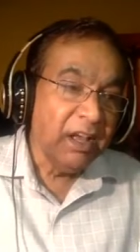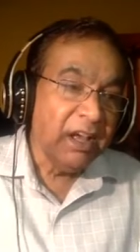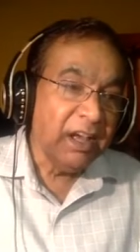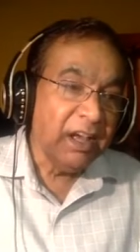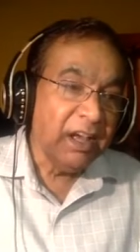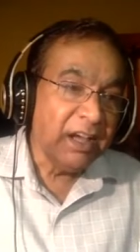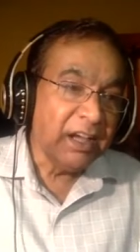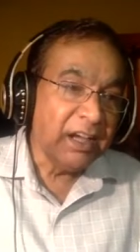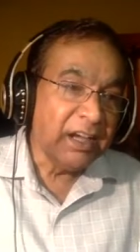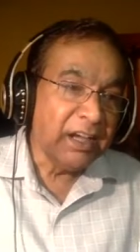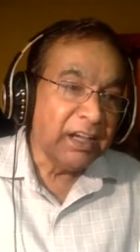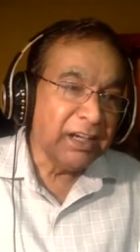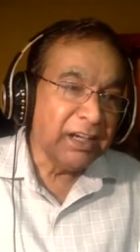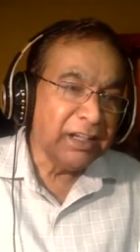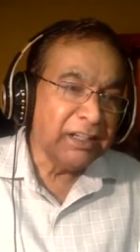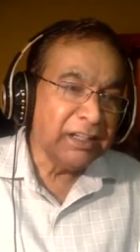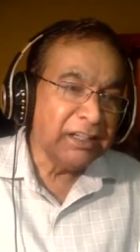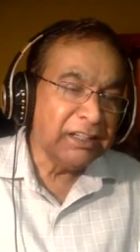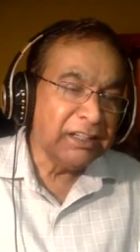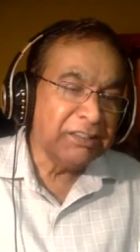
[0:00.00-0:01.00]

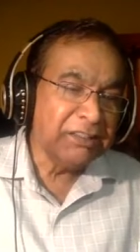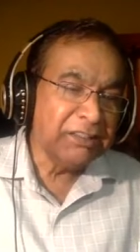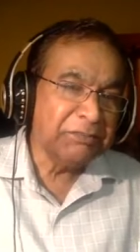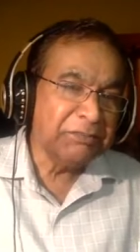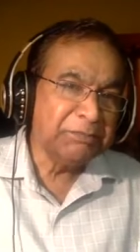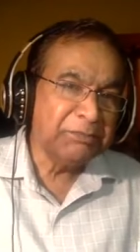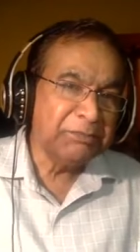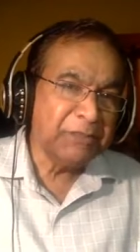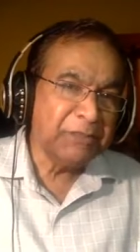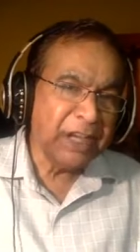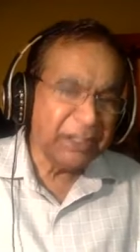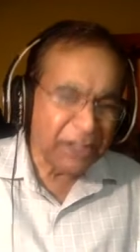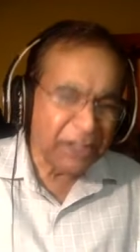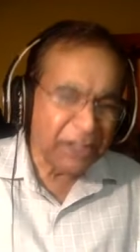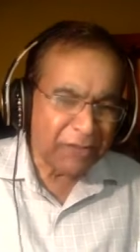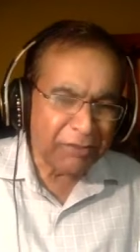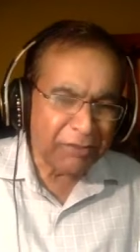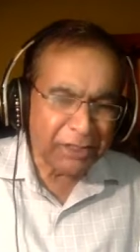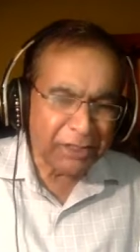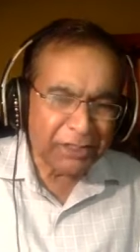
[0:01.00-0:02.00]
and uh, i
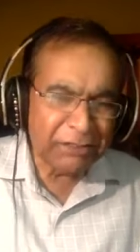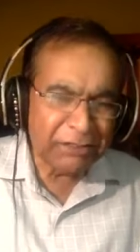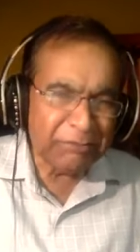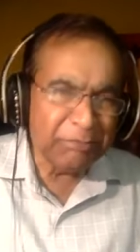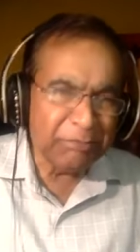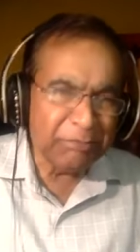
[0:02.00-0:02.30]
think we